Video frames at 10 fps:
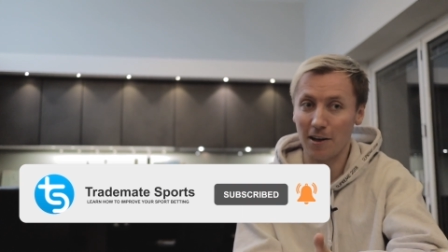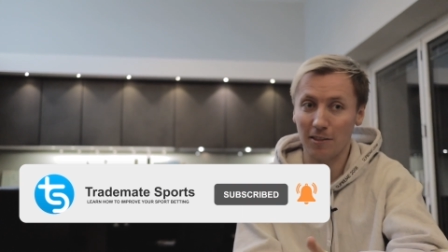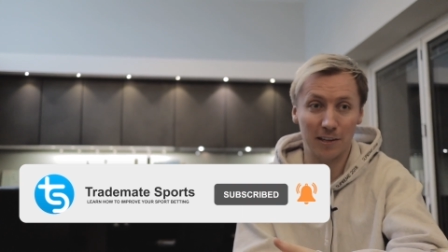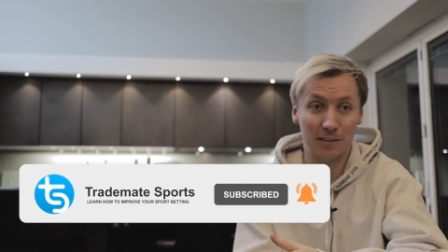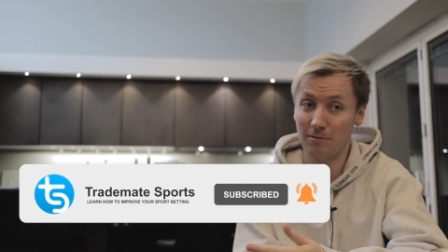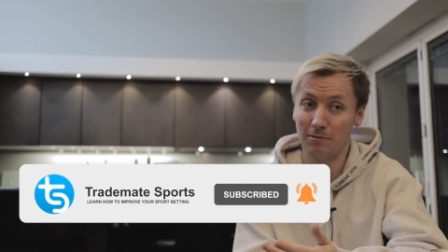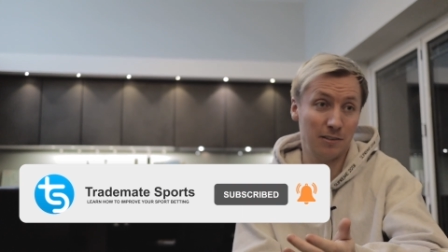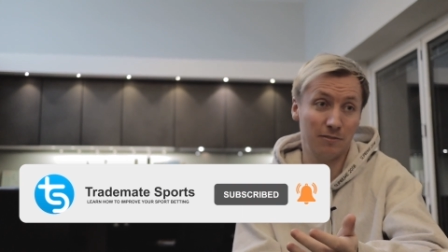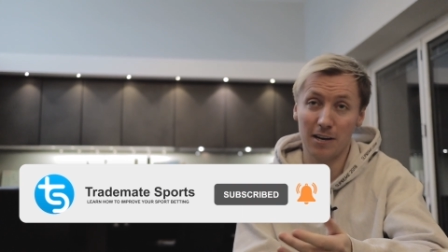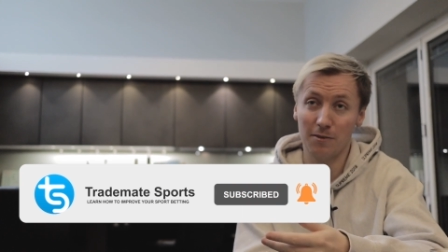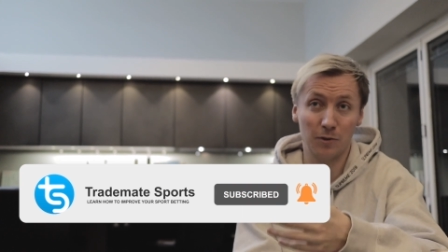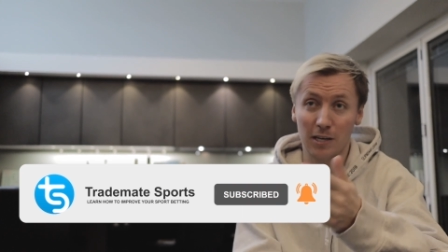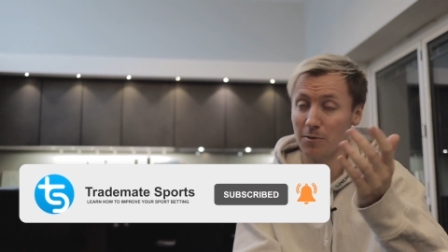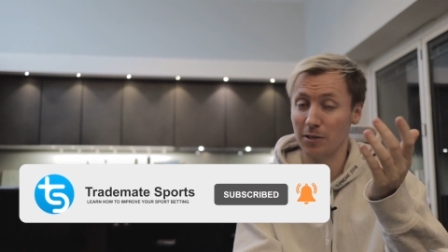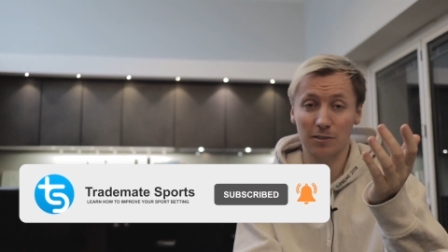when
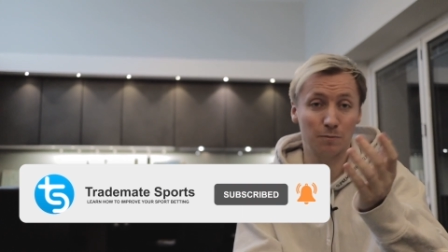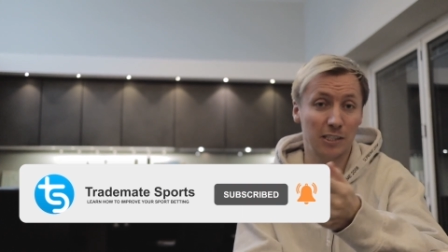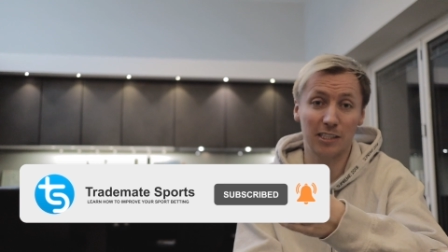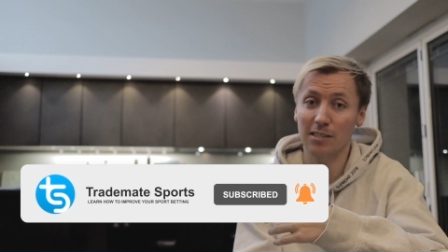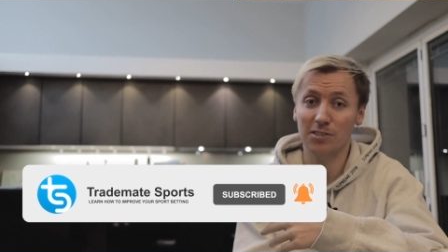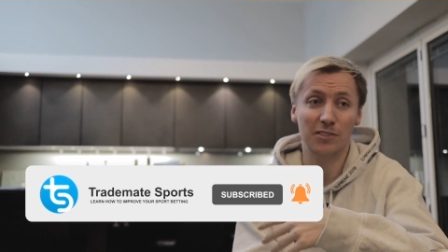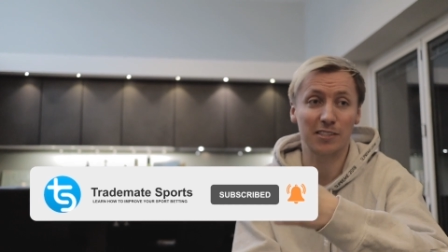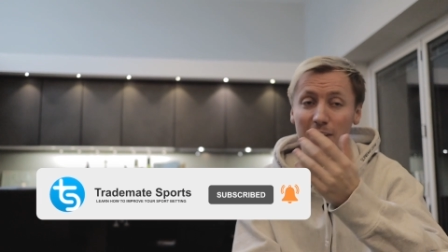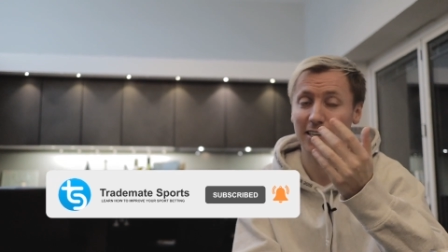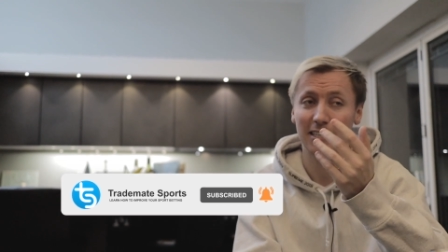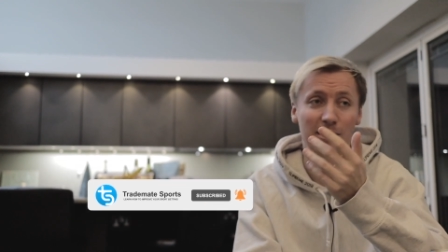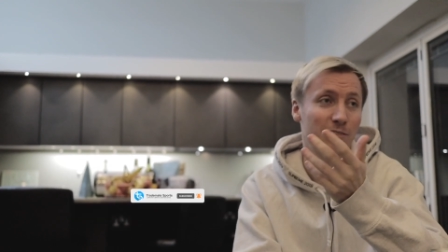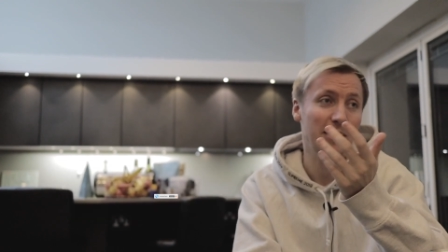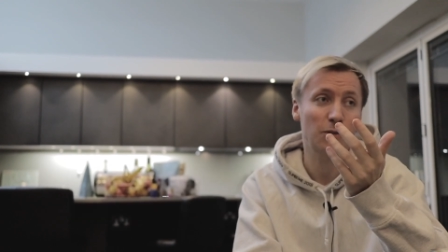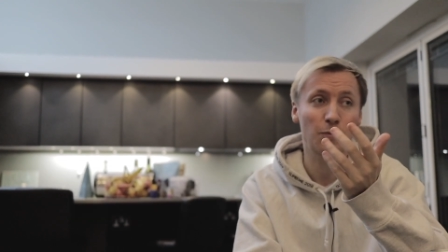I went on big downswings, like, it
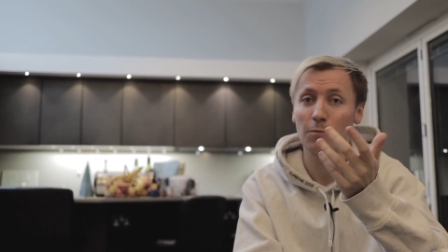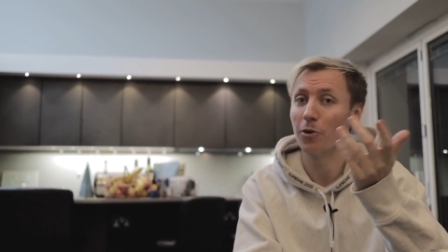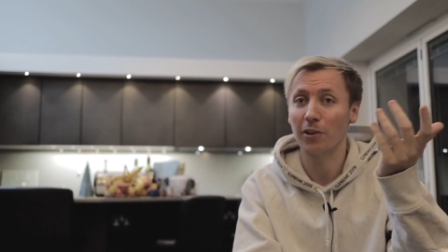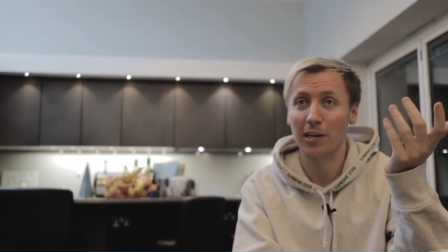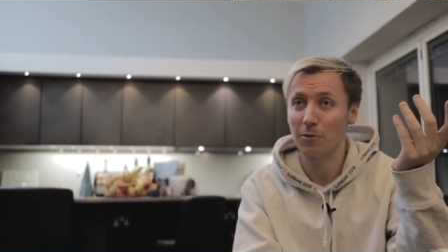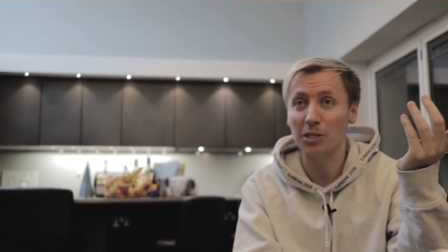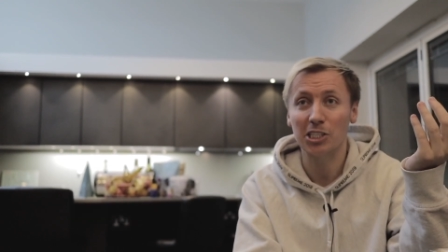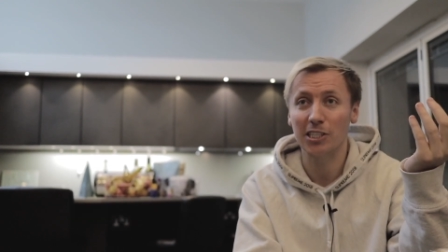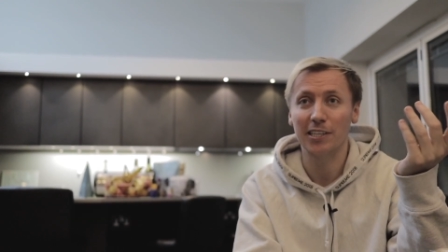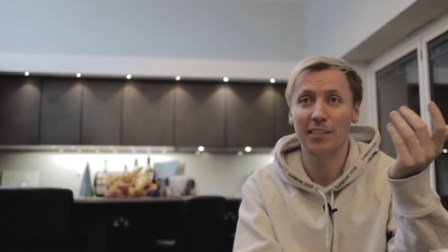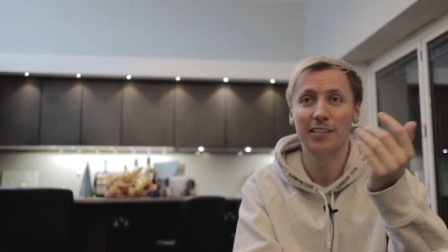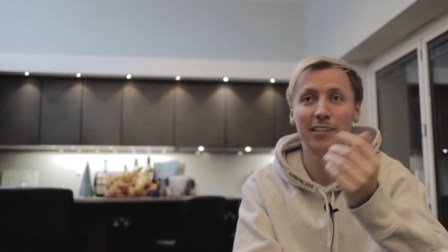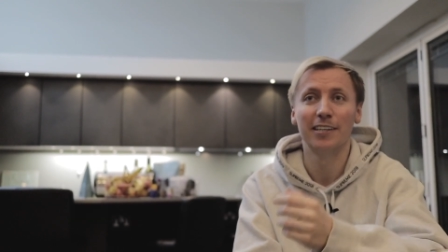affected me more than I wish it did.